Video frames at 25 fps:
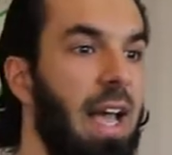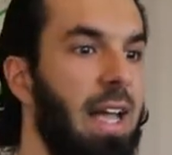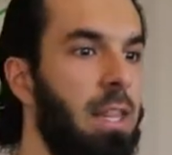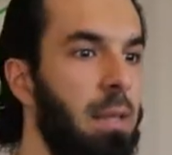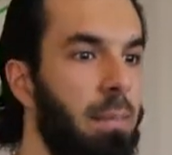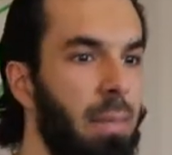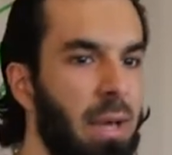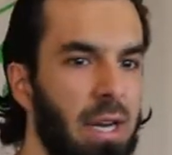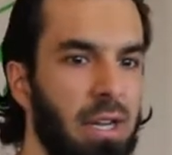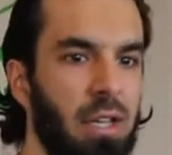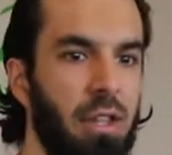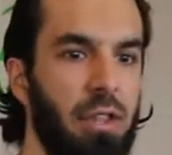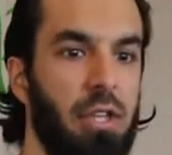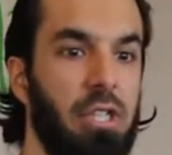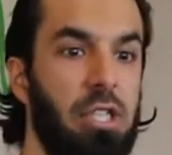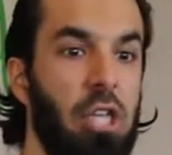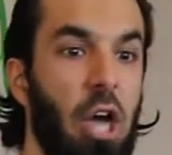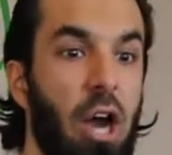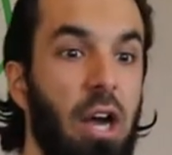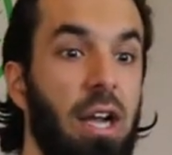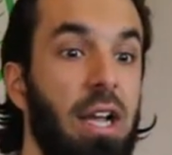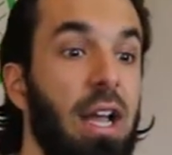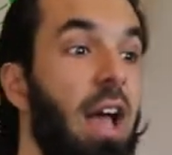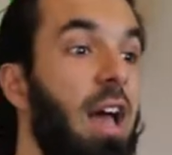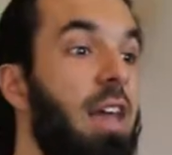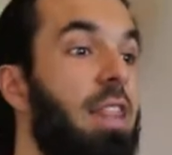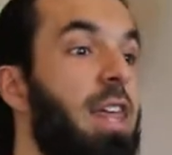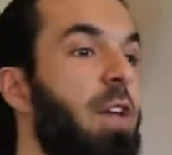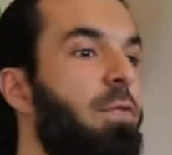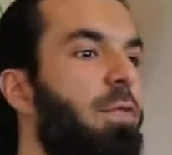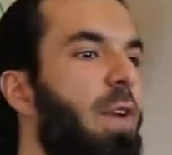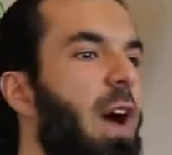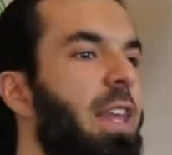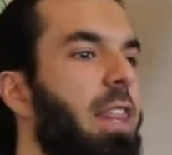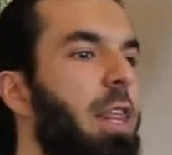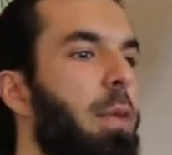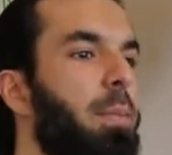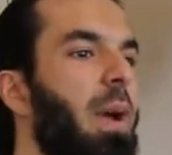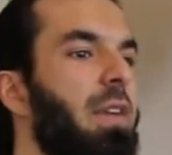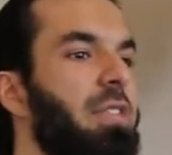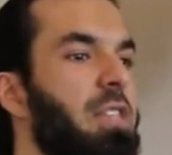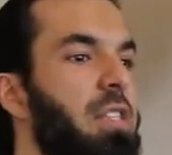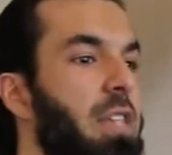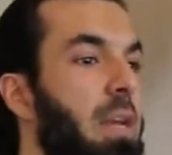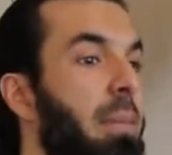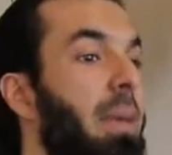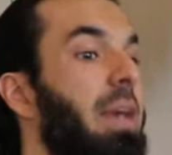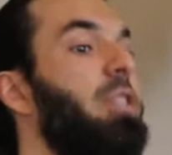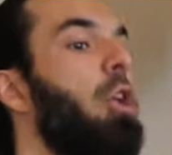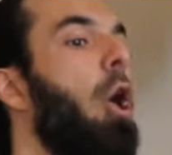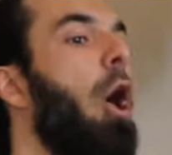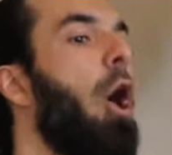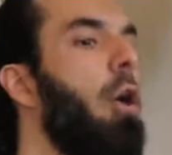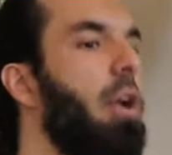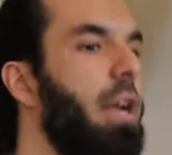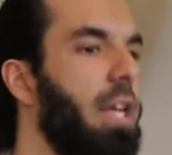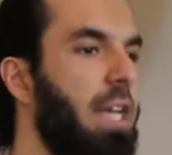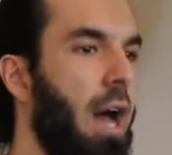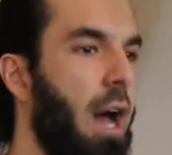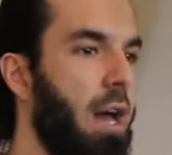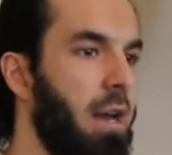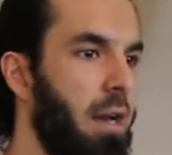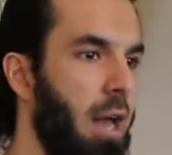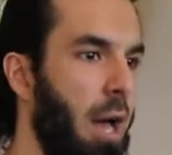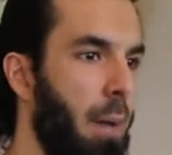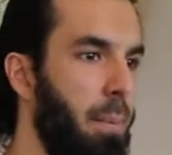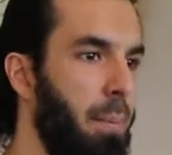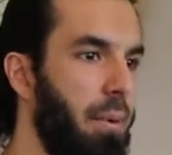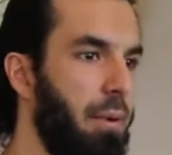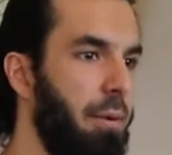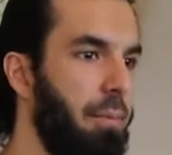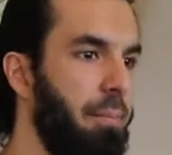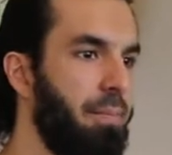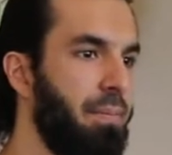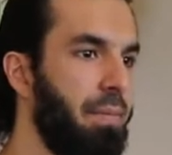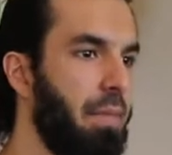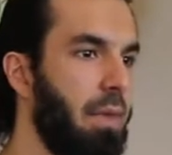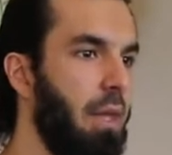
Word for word: in the middle of the dark, they find that the Prophet has already gotten up